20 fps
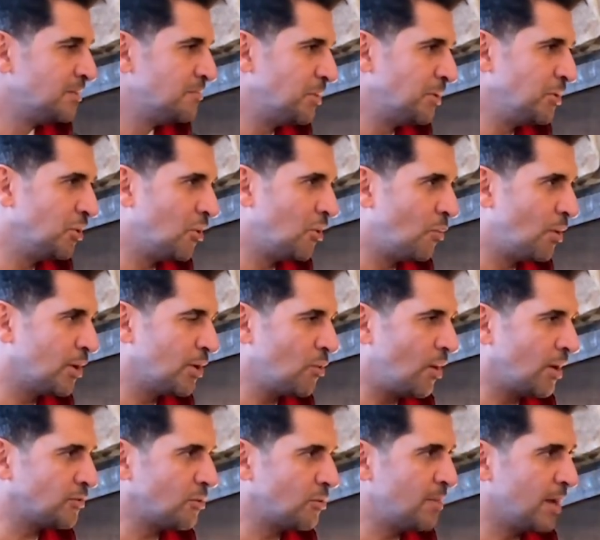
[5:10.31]
but you don't want to
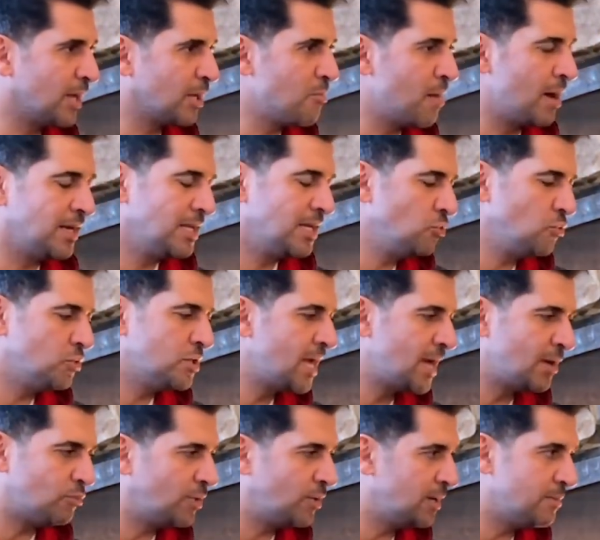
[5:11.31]
go out there and make money. You
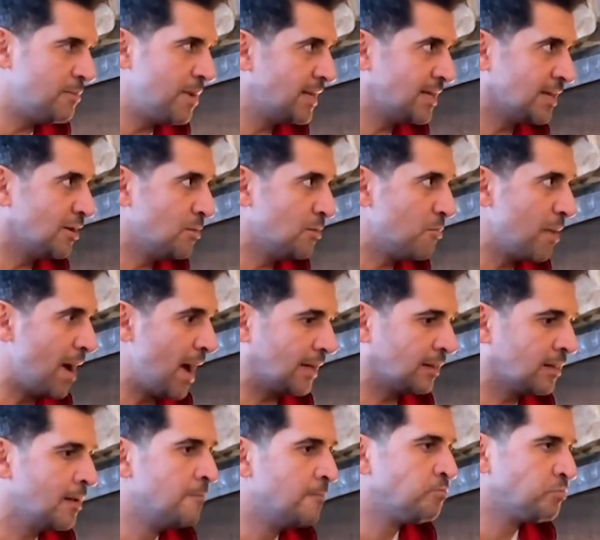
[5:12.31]
can't really make an
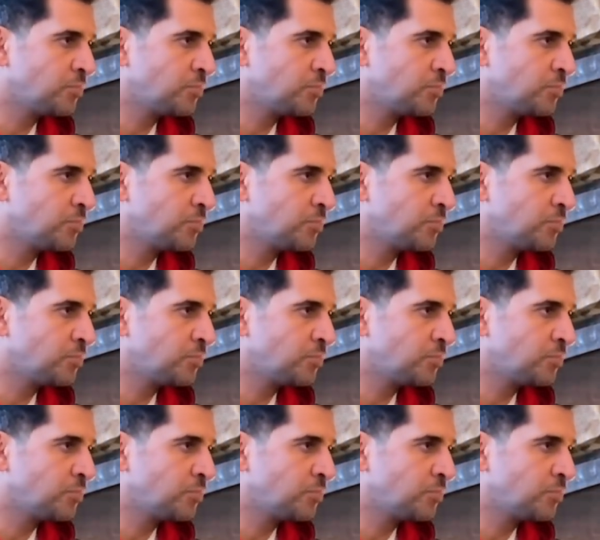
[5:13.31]
impact.